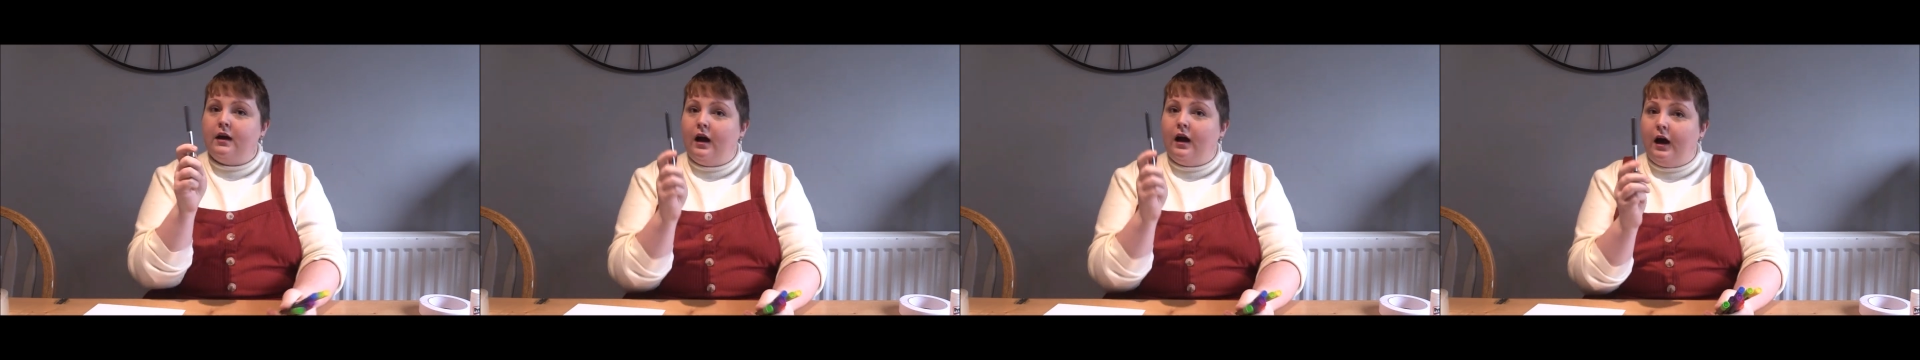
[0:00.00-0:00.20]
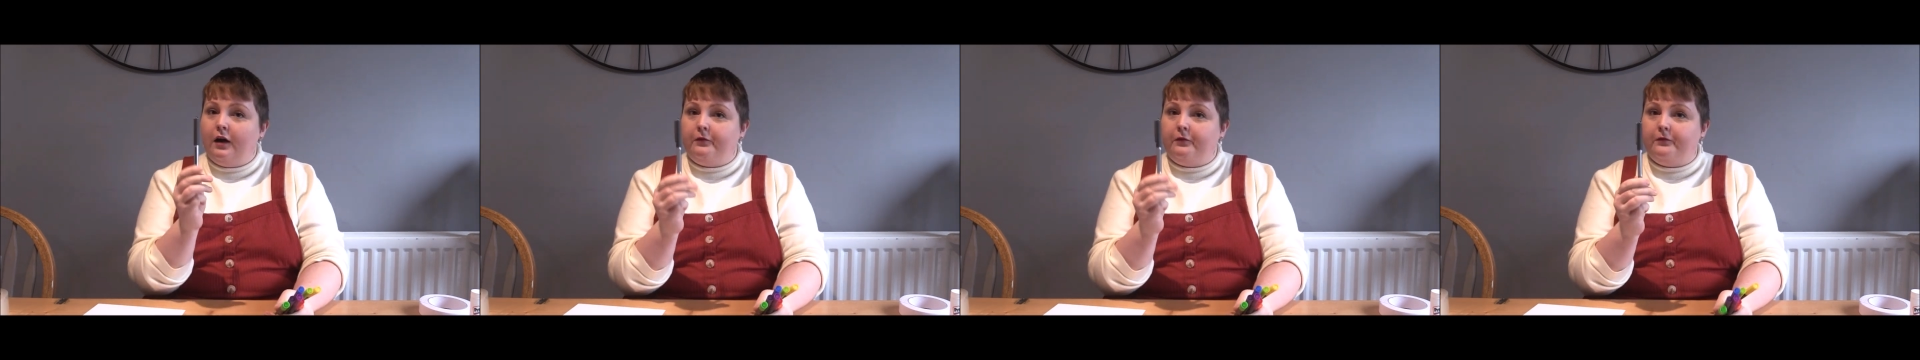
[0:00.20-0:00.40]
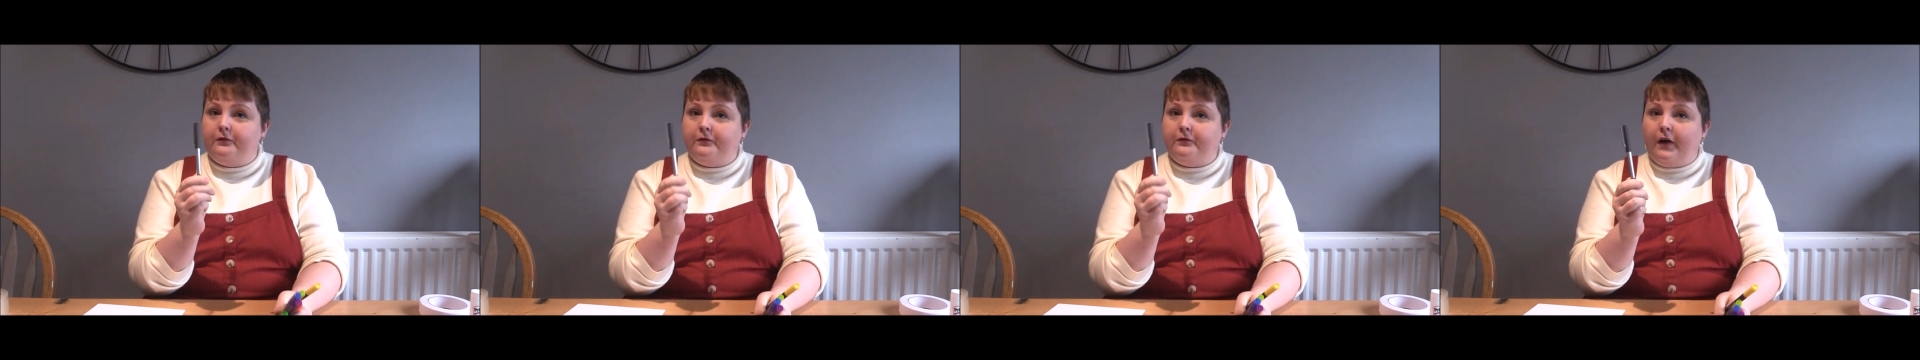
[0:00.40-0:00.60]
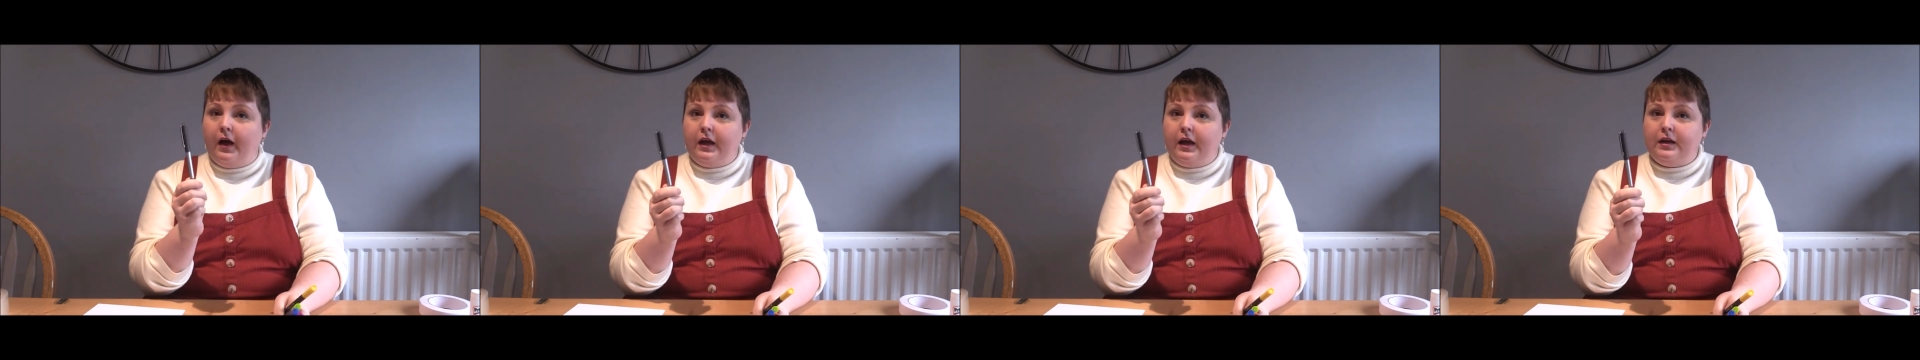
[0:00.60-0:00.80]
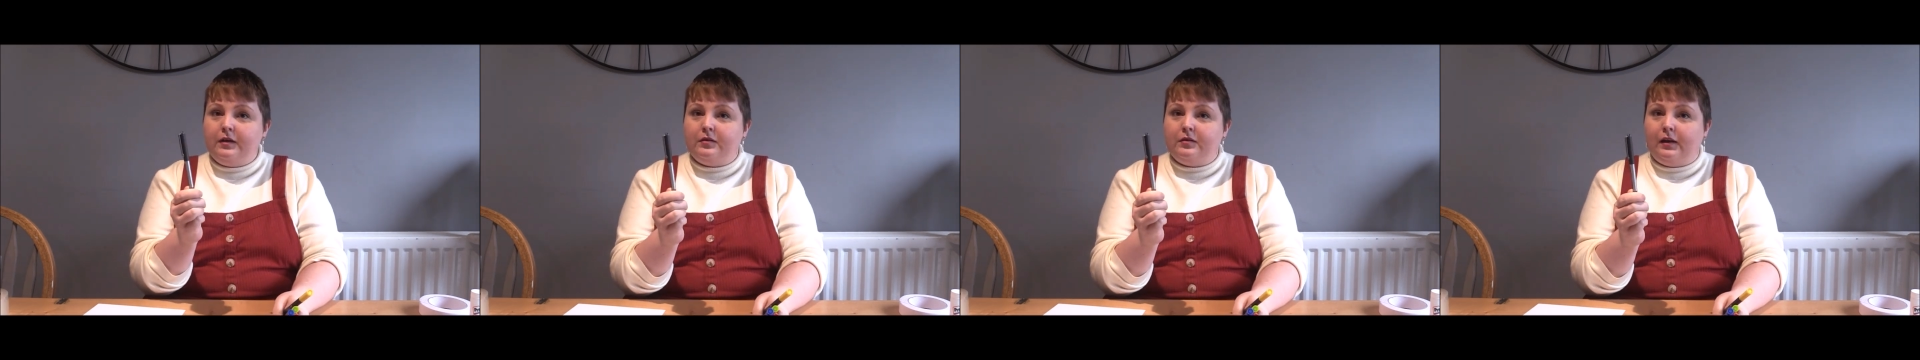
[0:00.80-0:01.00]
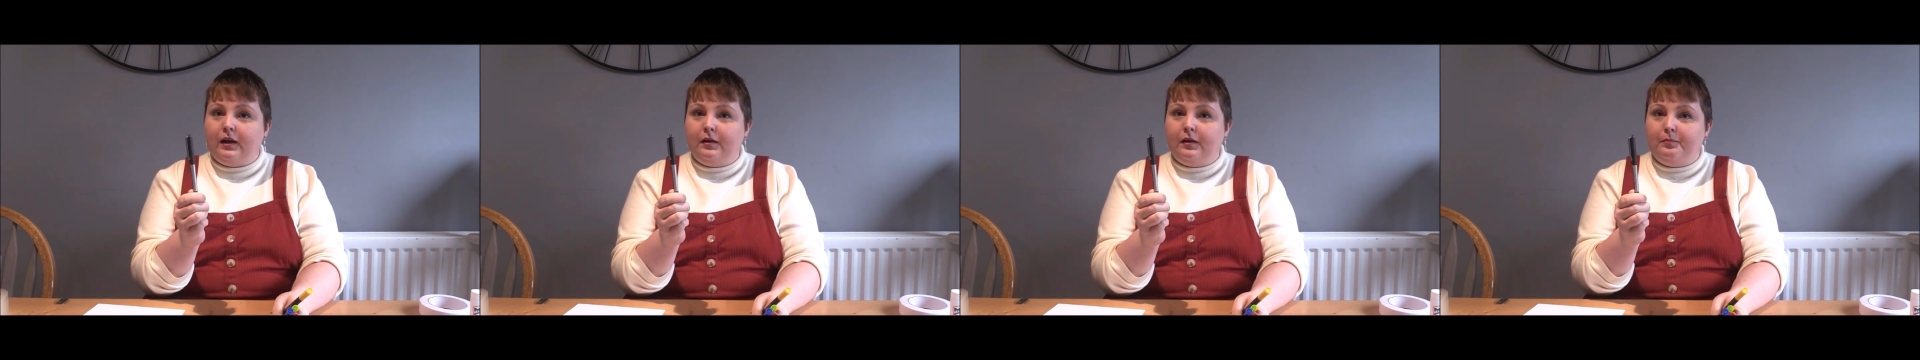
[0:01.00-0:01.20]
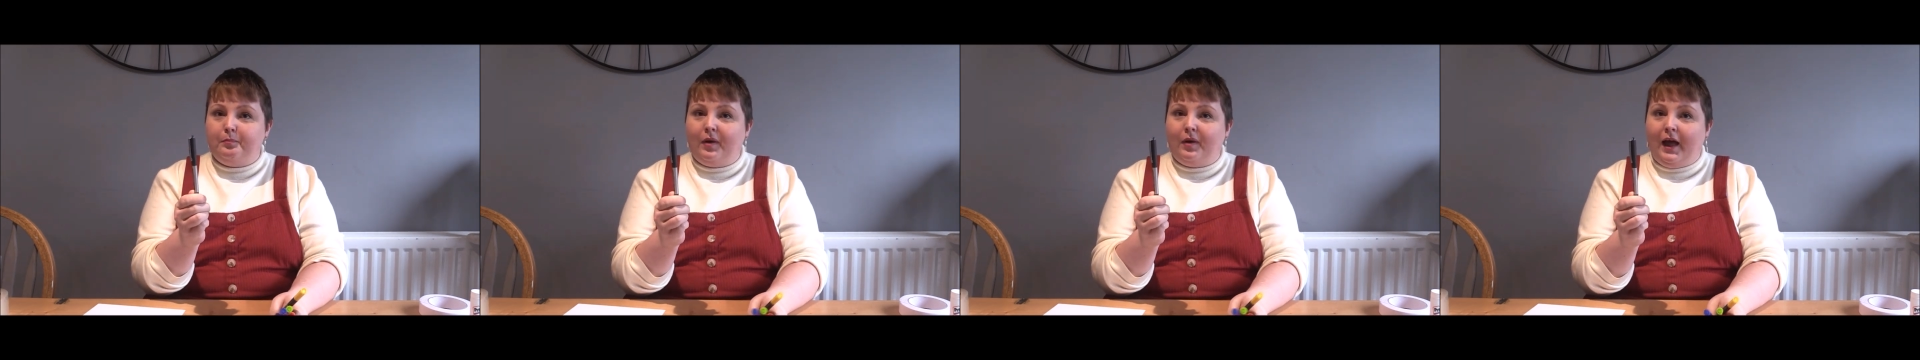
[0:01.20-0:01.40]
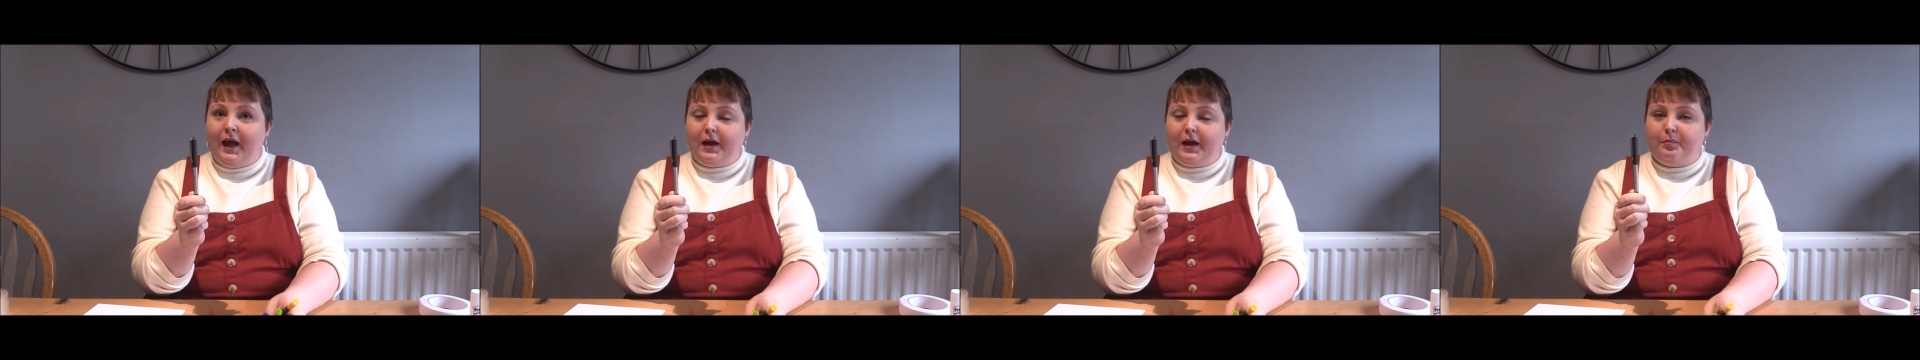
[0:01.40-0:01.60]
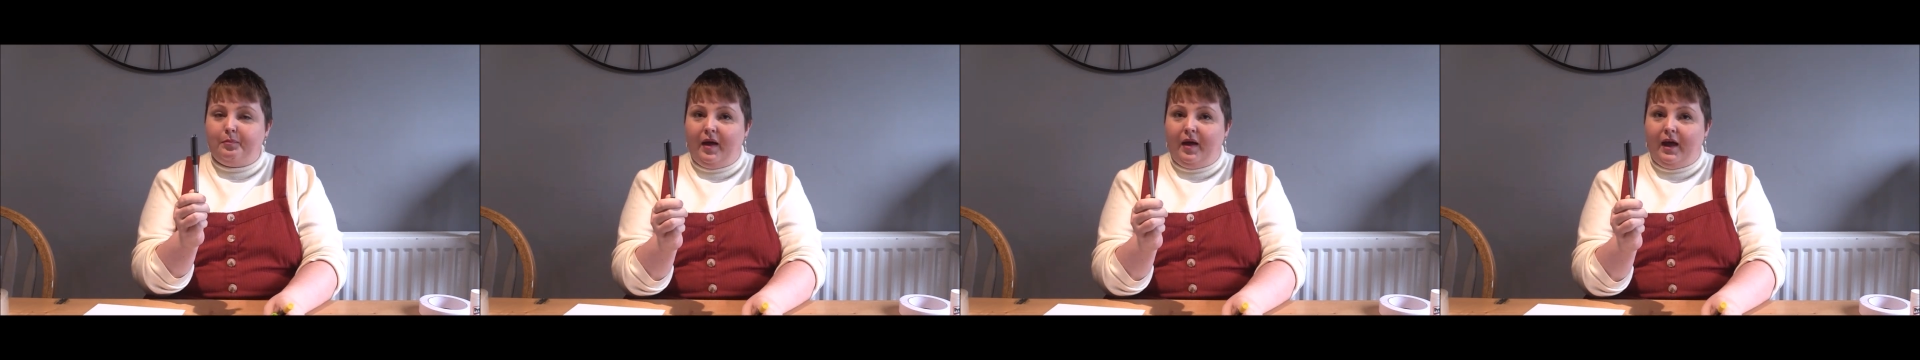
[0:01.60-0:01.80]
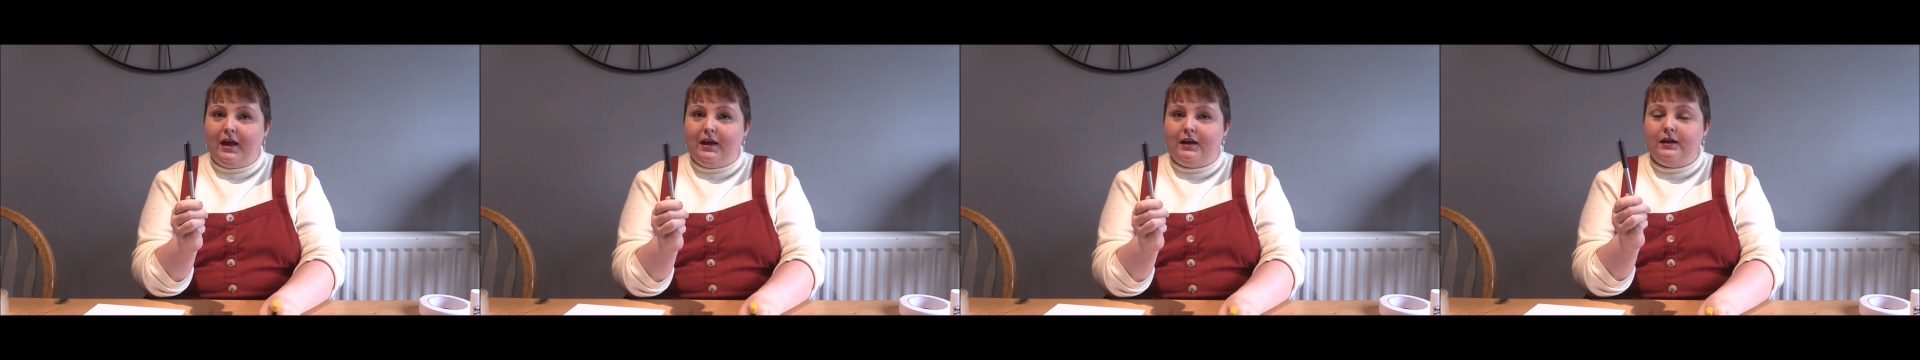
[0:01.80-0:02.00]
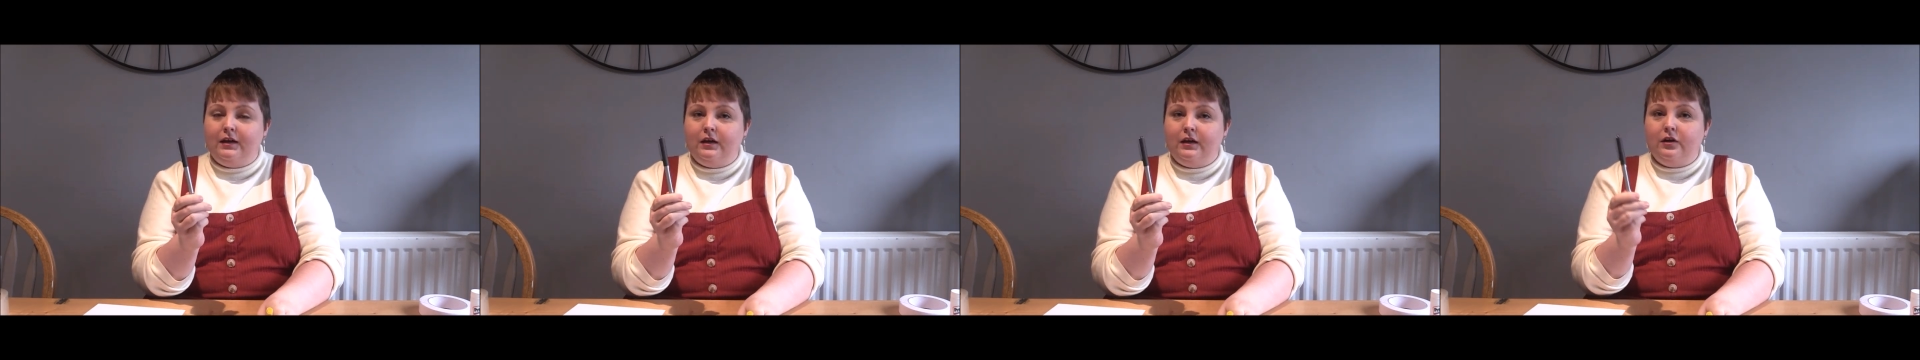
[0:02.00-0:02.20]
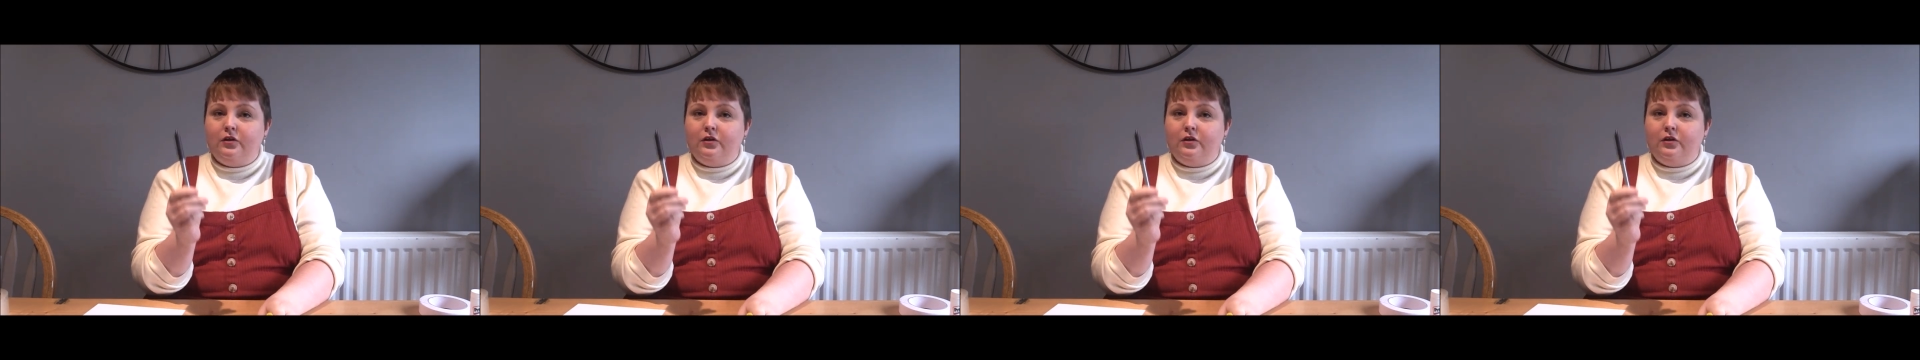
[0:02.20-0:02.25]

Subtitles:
a fine black pen